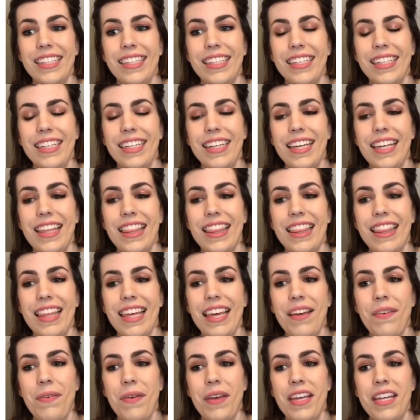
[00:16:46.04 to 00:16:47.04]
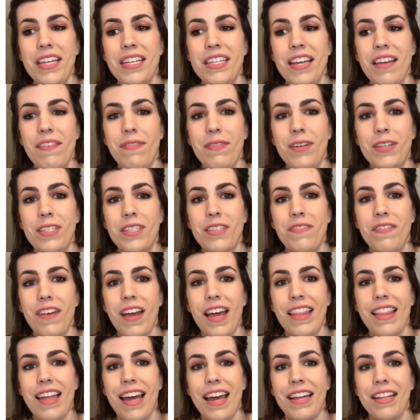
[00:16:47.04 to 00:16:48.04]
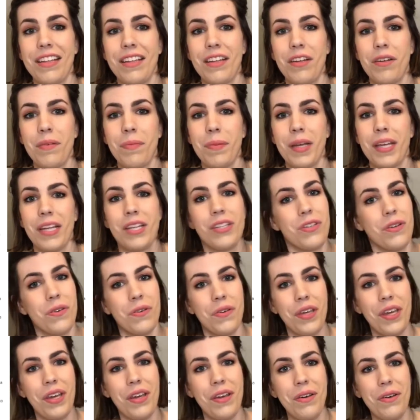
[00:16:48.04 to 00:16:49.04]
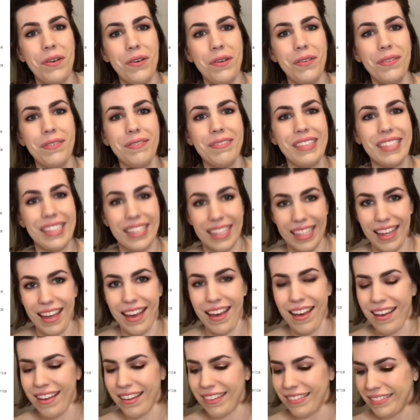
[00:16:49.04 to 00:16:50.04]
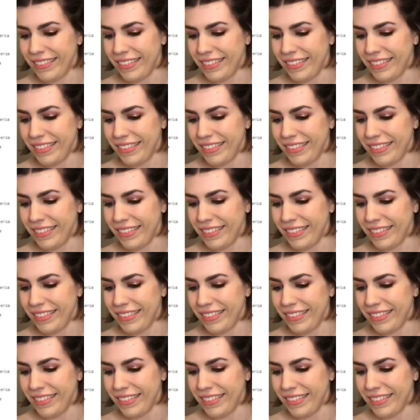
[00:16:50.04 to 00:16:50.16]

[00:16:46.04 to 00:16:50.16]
I think we can diversify that a little bit, don't you? Yeah.